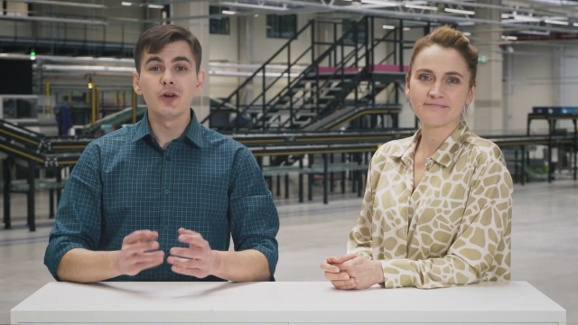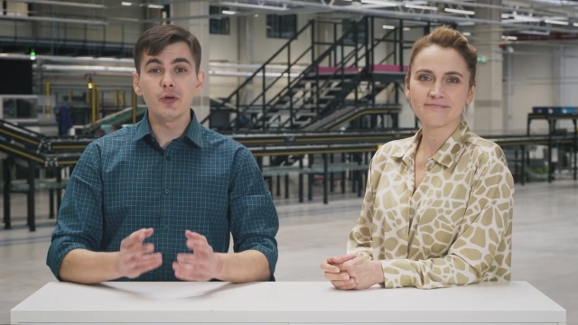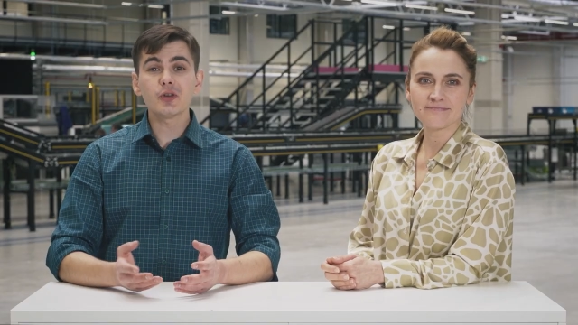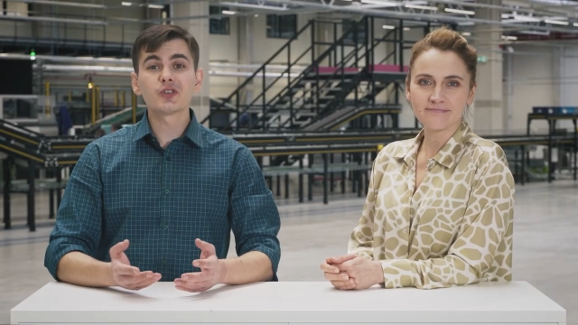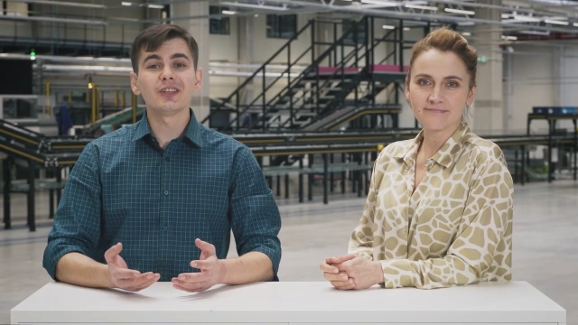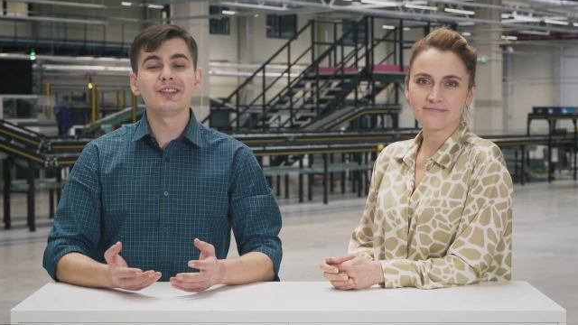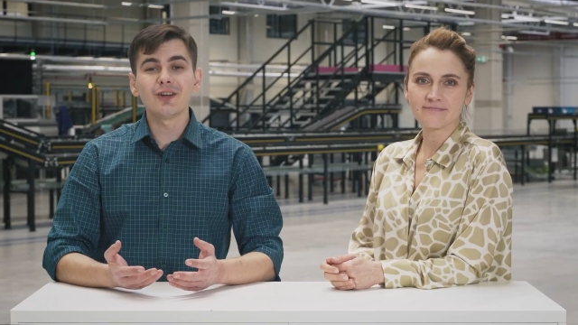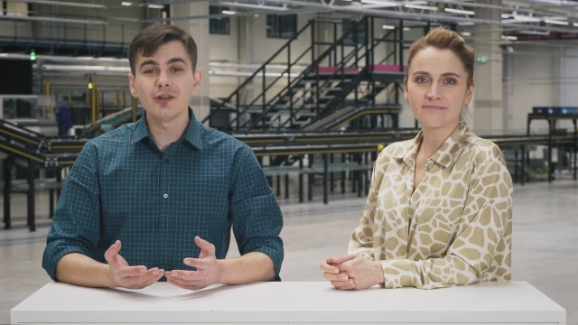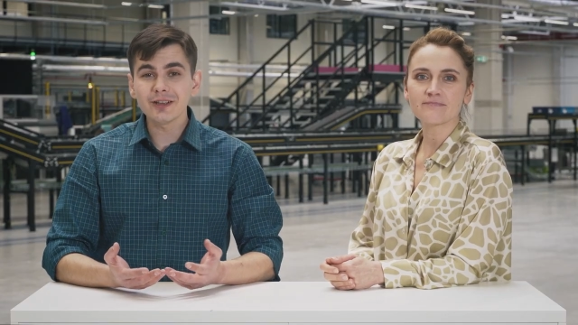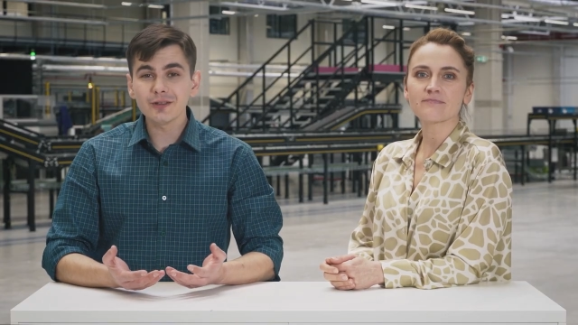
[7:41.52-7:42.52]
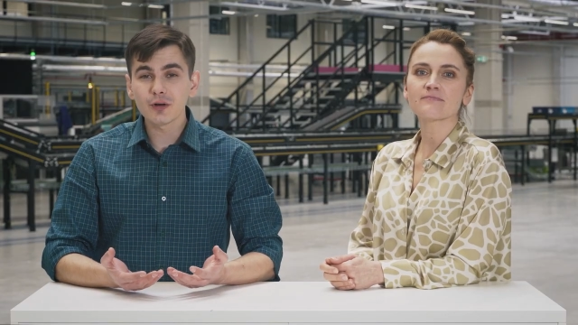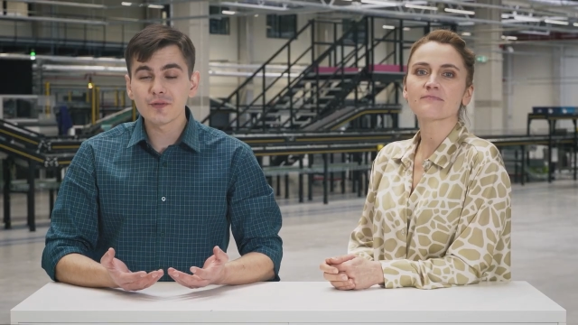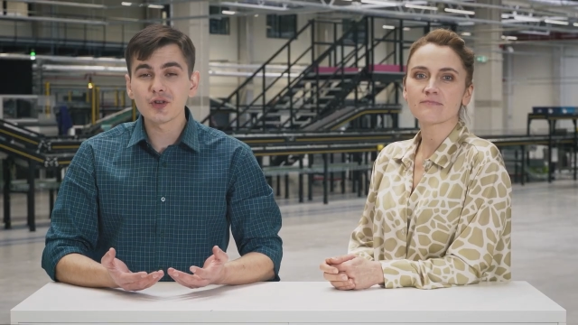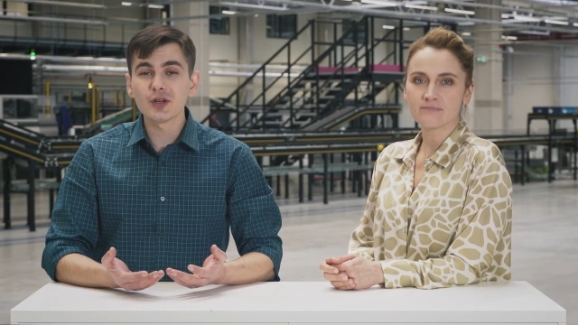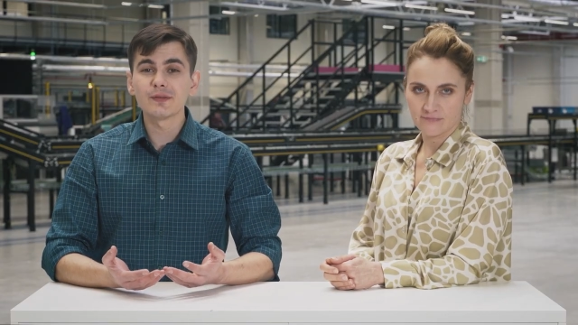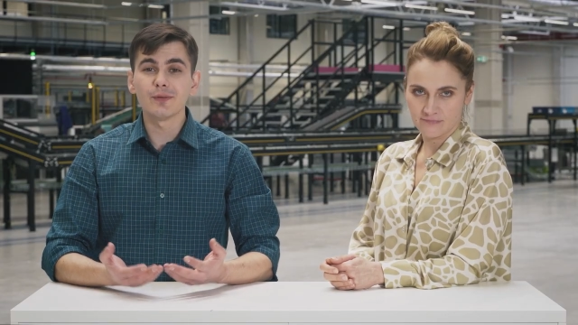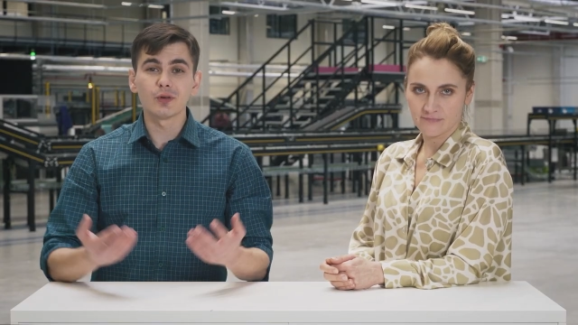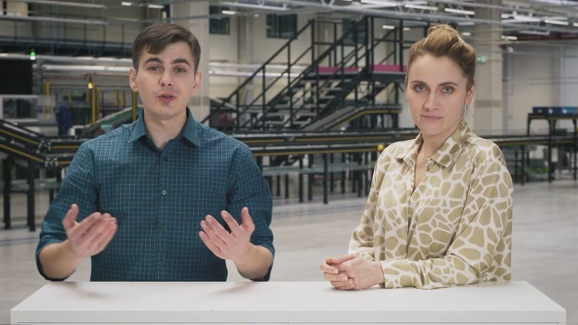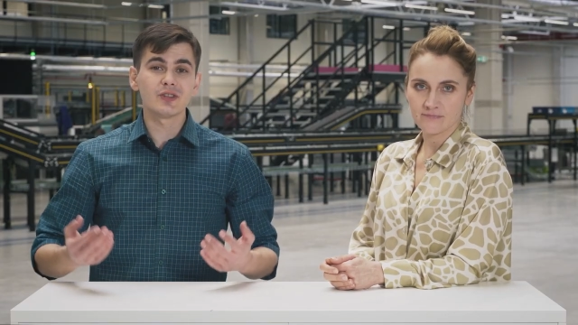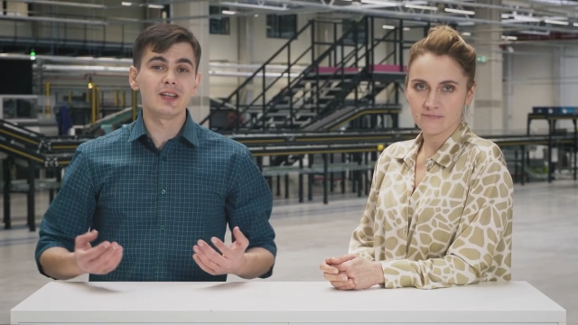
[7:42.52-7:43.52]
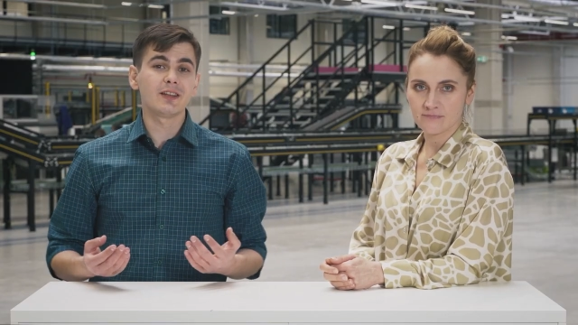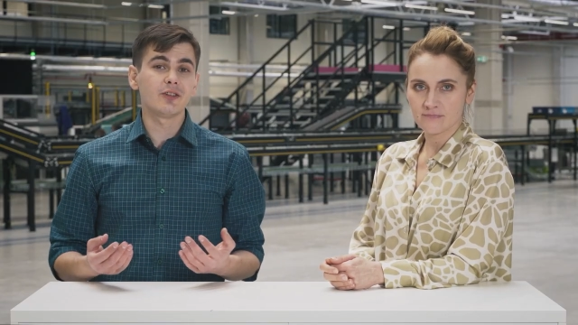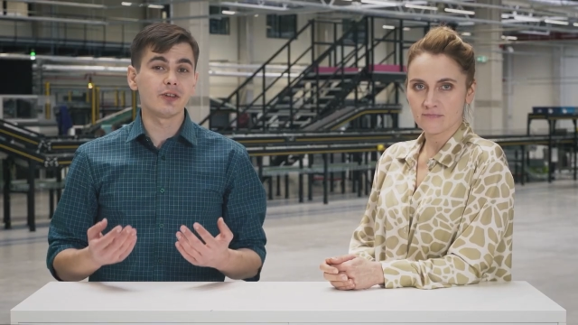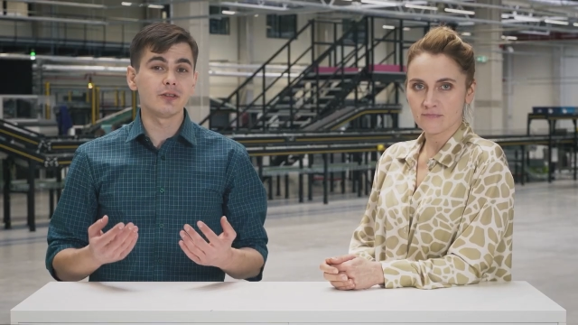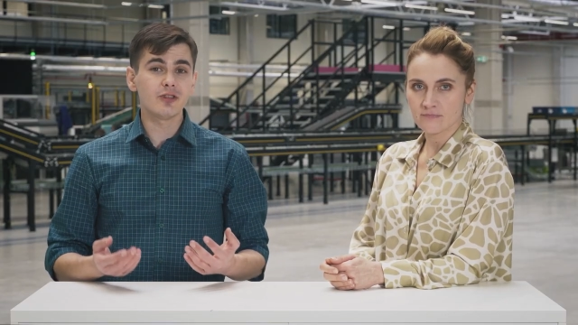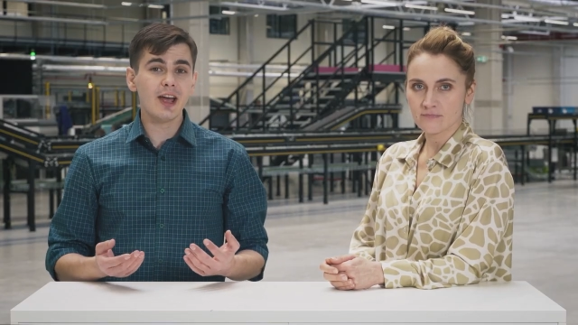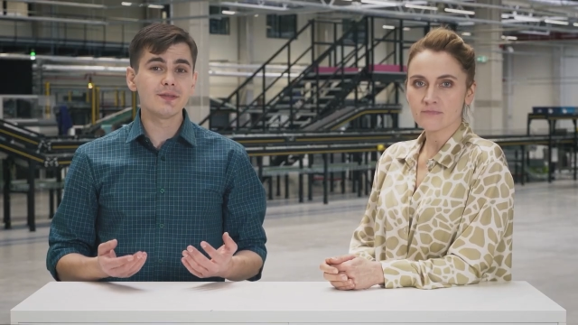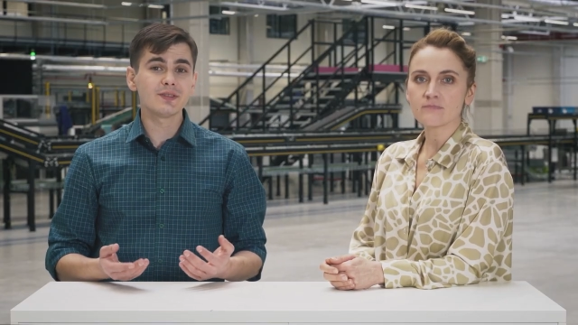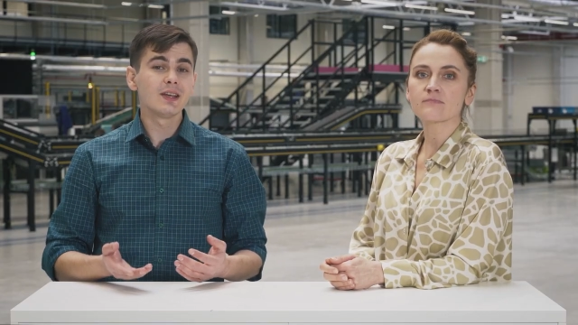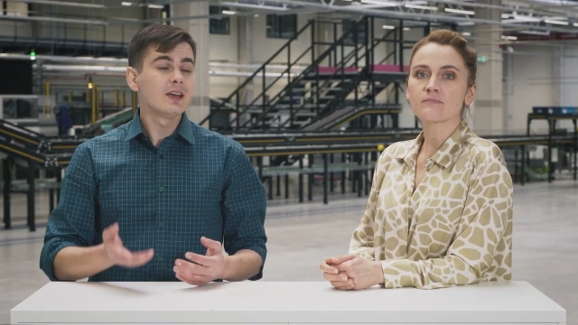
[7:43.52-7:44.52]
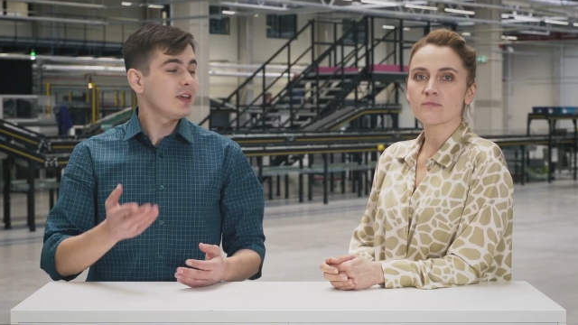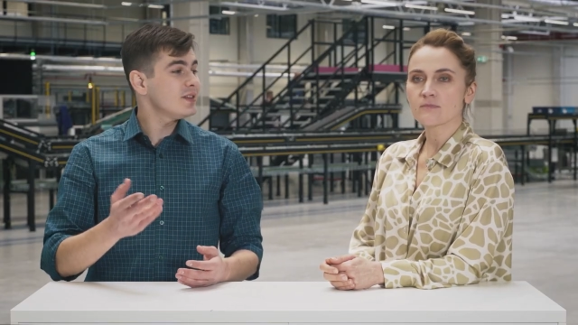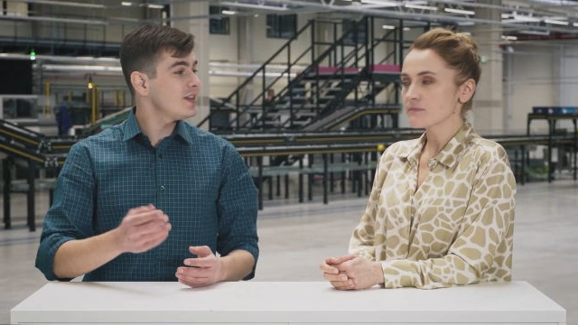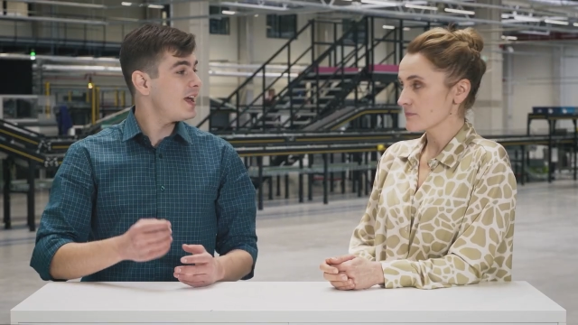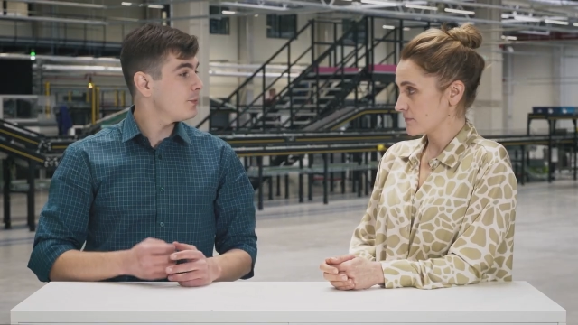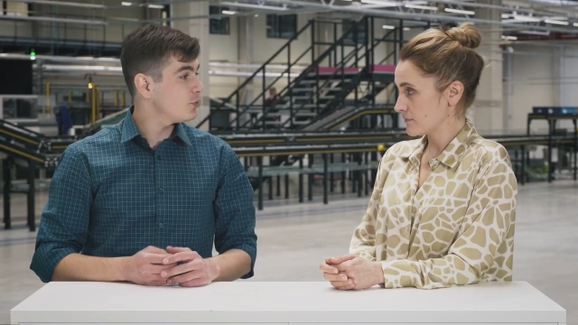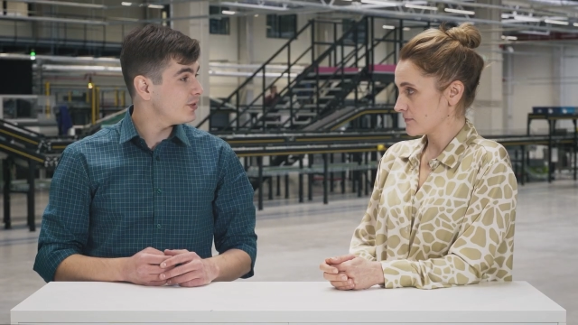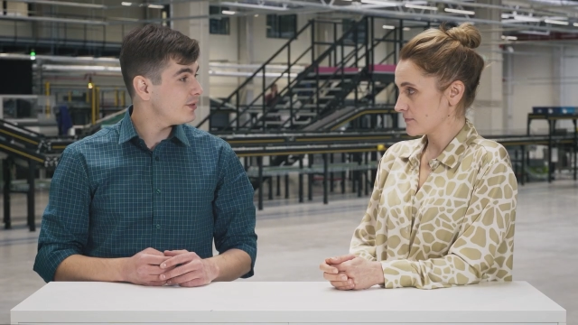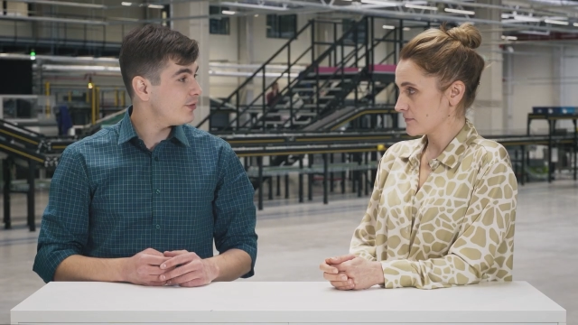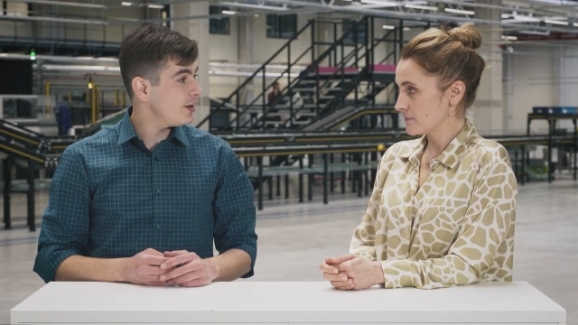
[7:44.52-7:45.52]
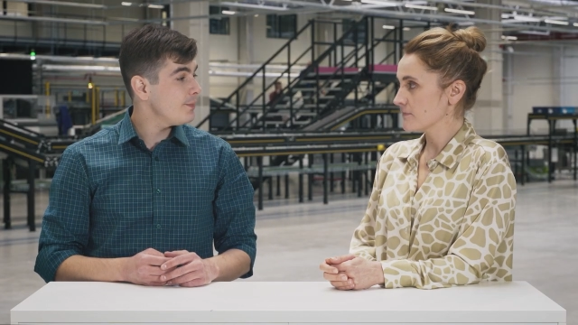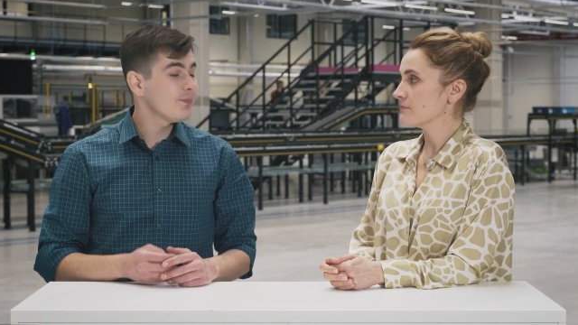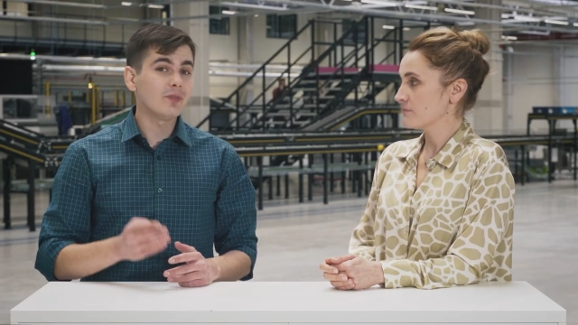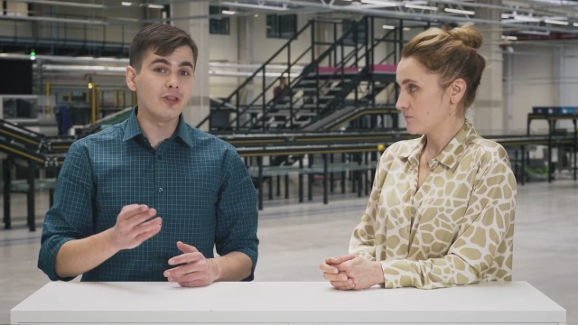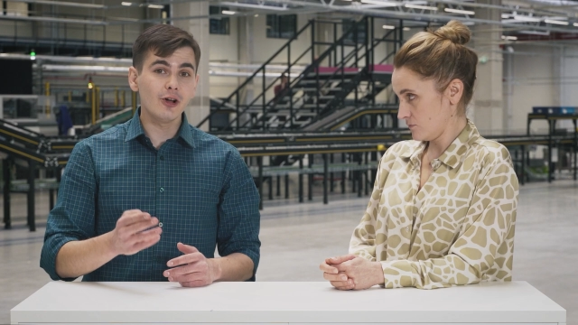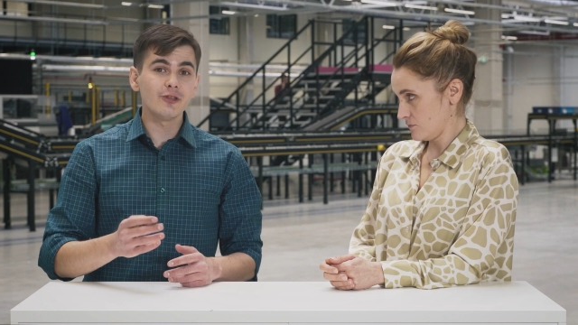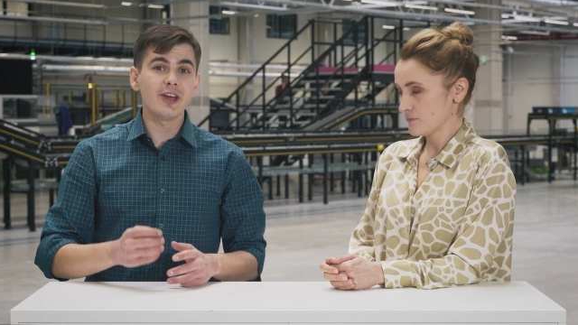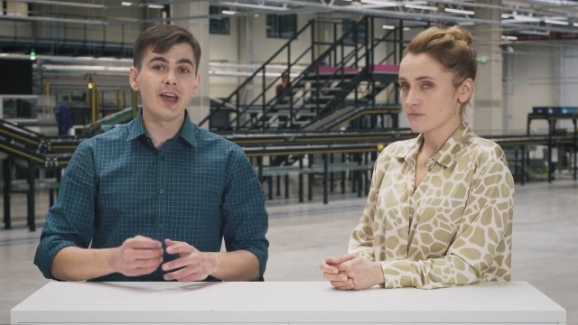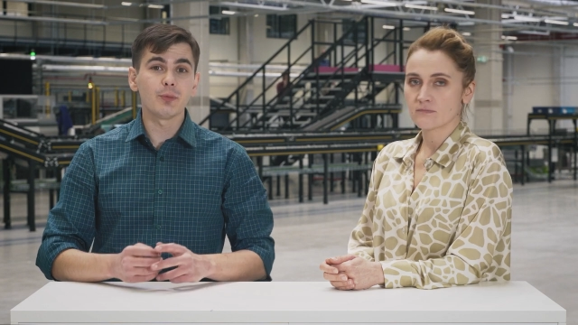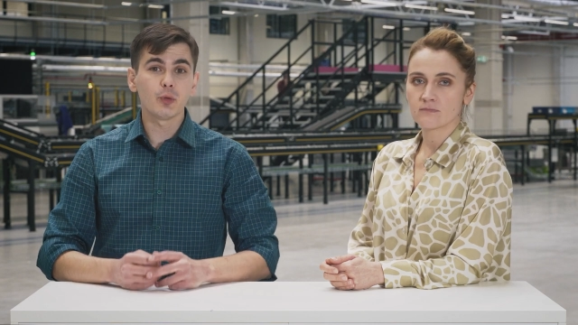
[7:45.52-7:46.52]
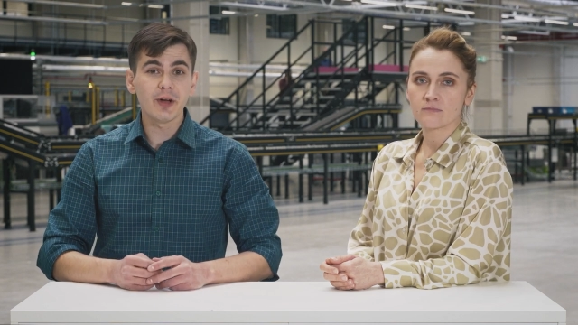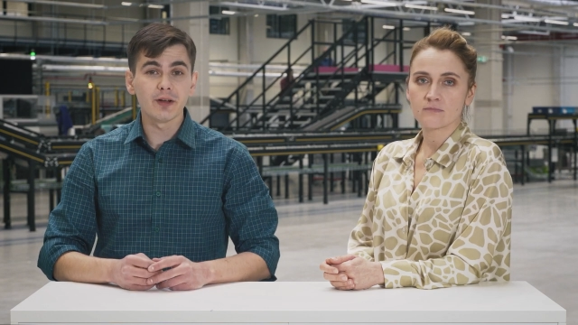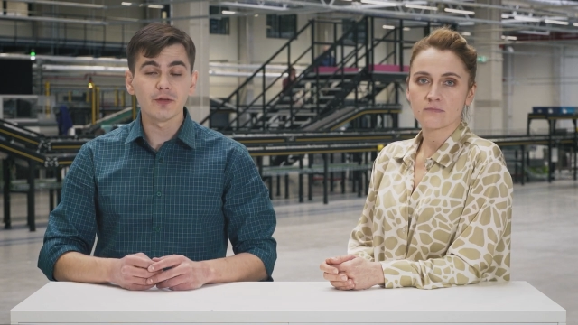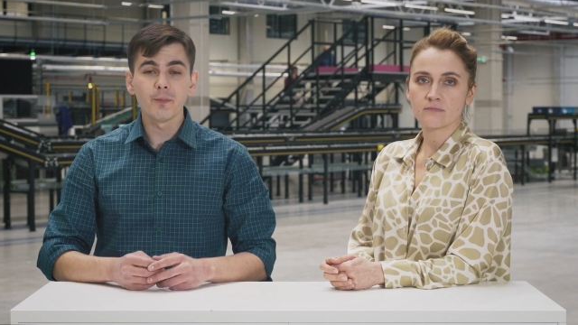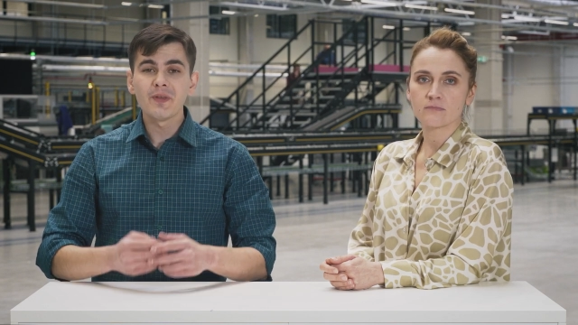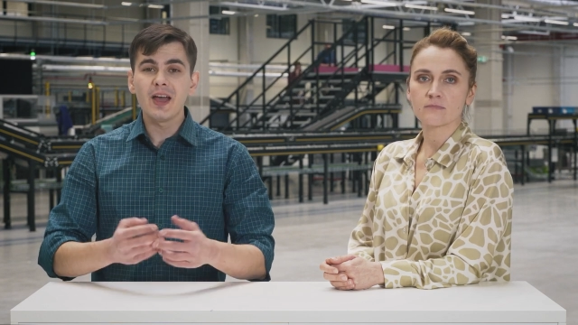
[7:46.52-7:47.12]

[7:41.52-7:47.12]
Speaker 1: Usually the connector of choice for those electrical drives is the M23, not the M12.